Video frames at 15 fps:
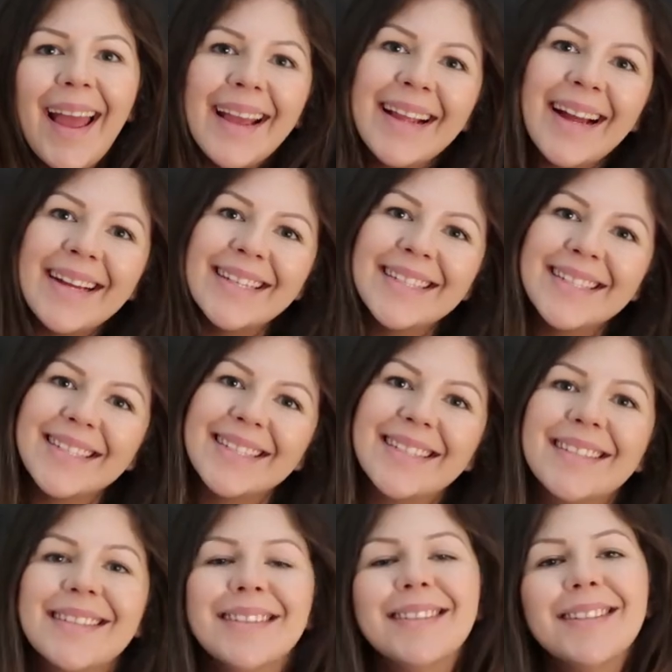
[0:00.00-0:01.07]
Hey guys!
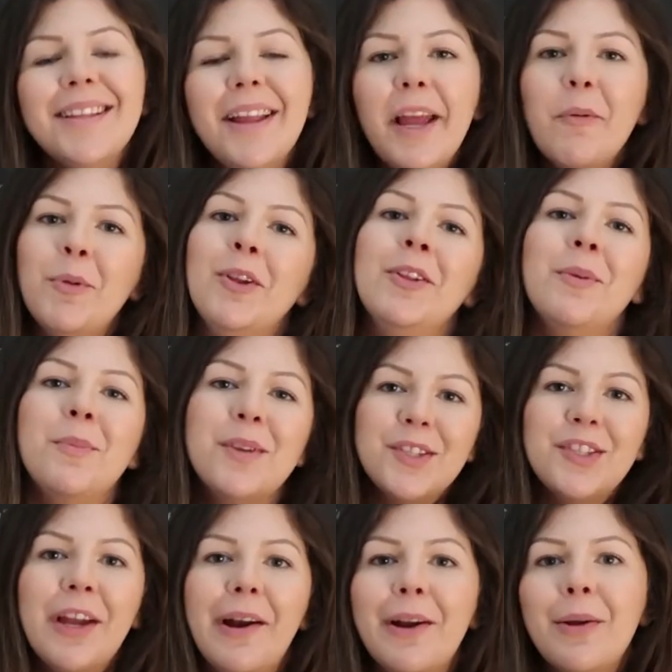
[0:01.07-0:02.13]
Today I'm gonna be
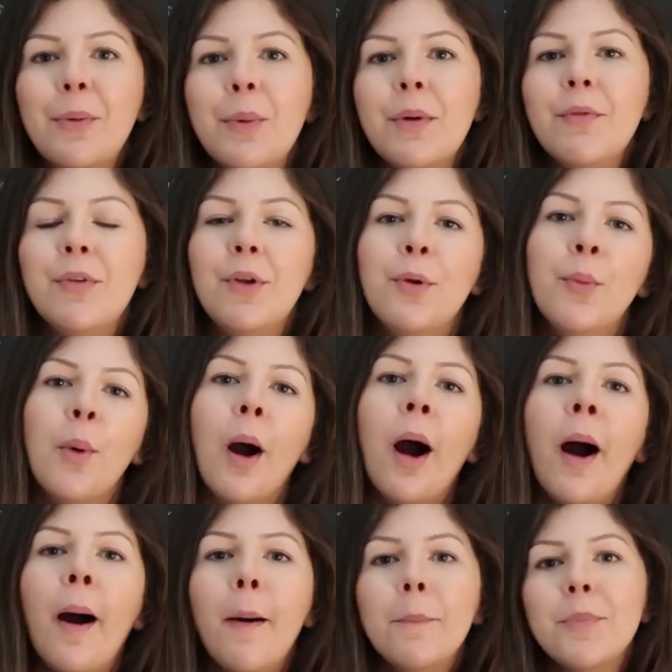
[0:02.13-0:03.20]
sharing with you
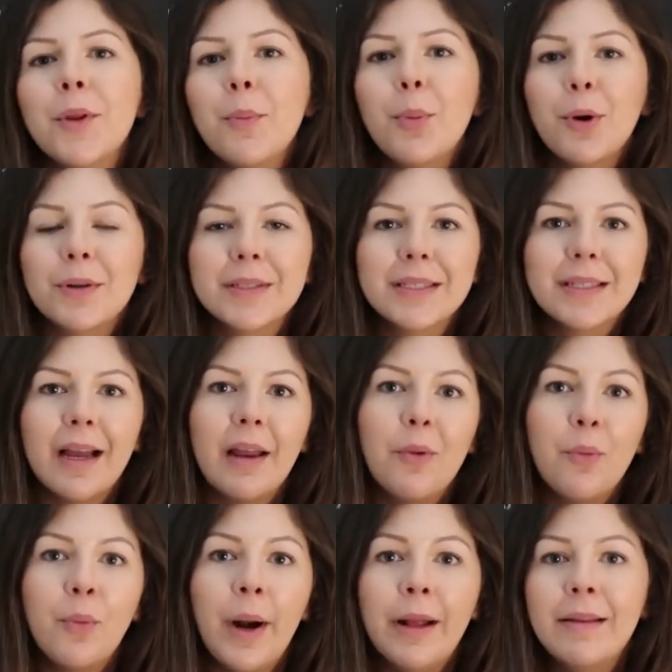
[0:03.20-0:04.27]
um, the books
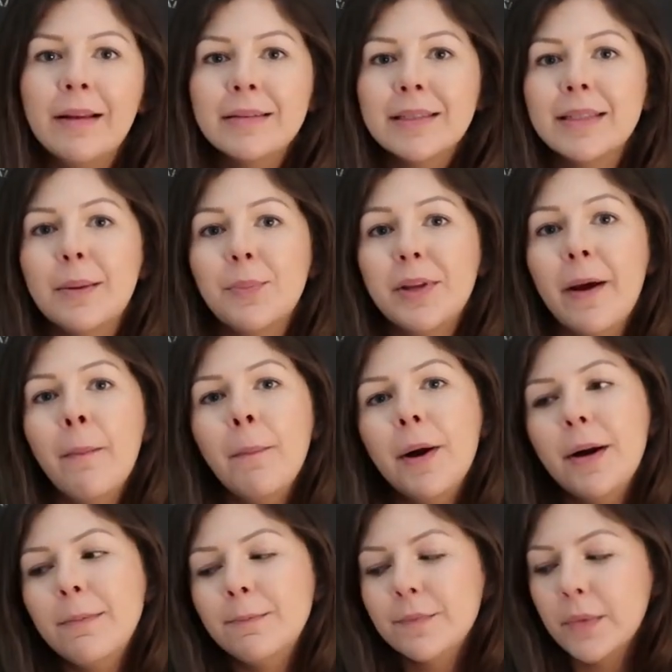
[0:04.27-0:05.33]
I read in
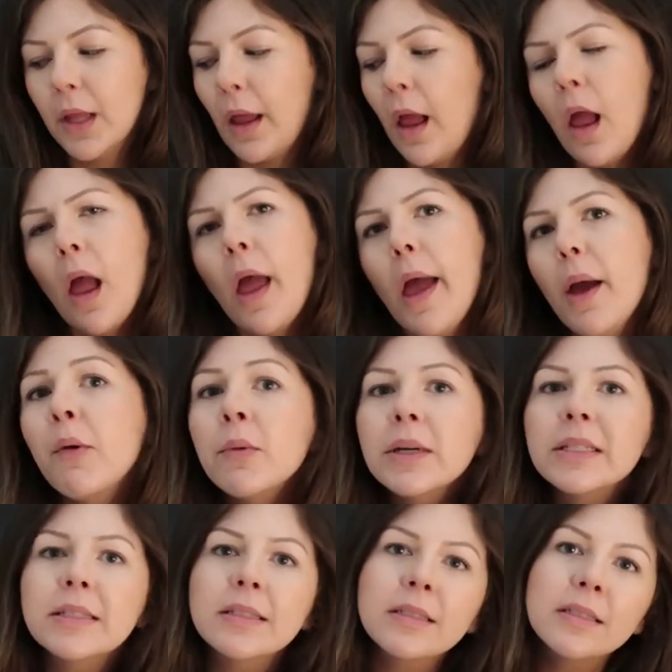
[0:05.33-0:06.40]
September. It
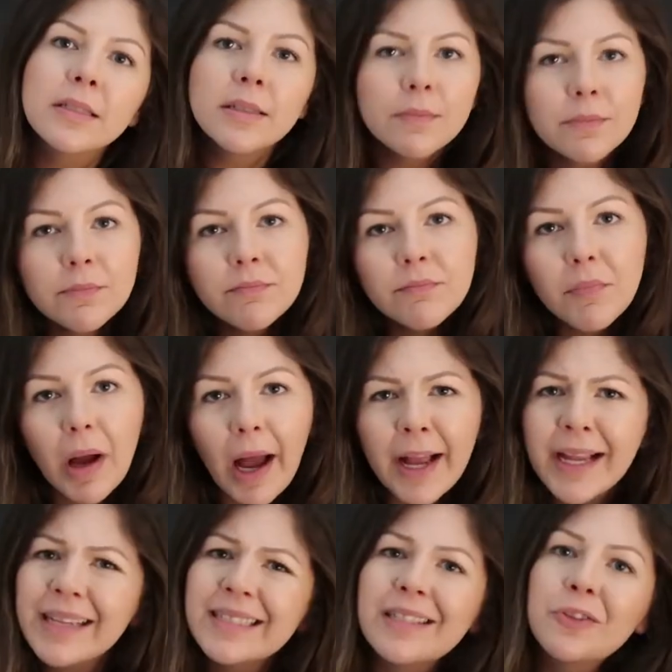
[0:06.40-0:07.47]
was,
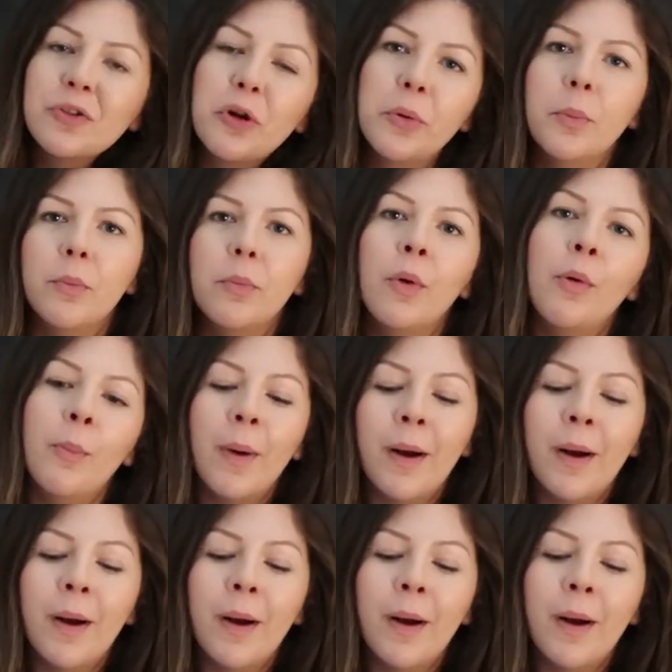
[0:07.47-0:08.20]
I guess, a normal